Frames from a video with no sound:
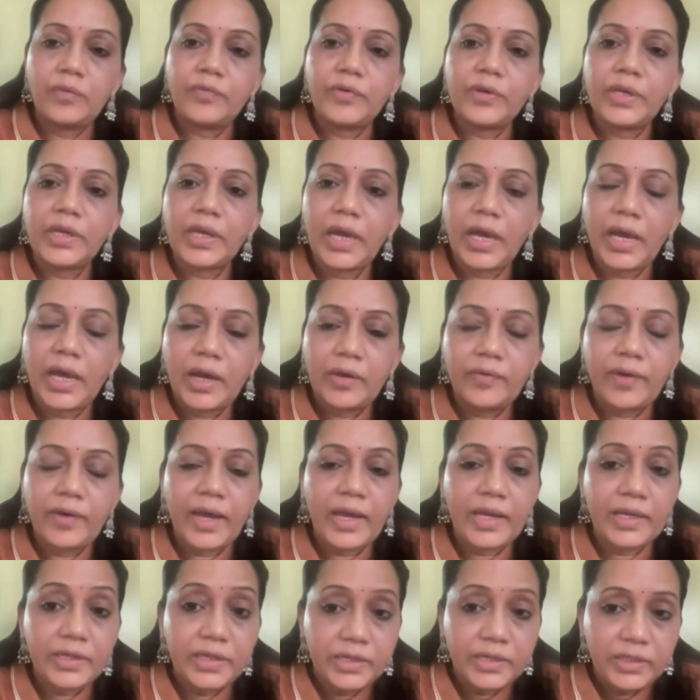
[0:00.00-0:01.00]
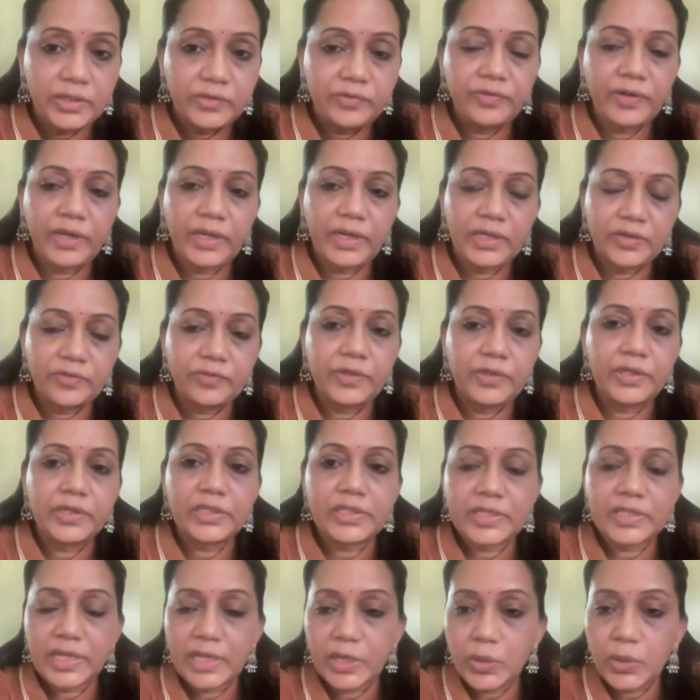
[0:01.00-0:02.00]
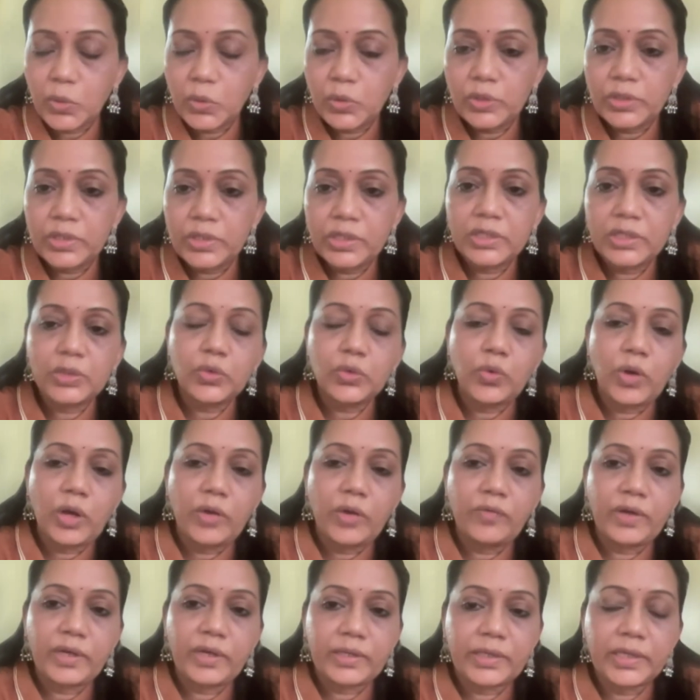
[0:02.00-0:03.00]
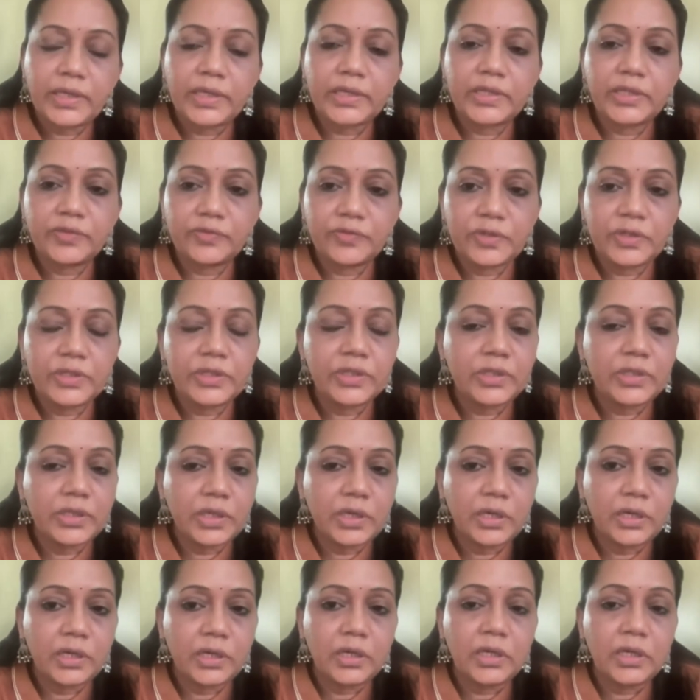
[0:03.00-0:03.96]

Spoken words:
we have identified different stakeholders who are working at different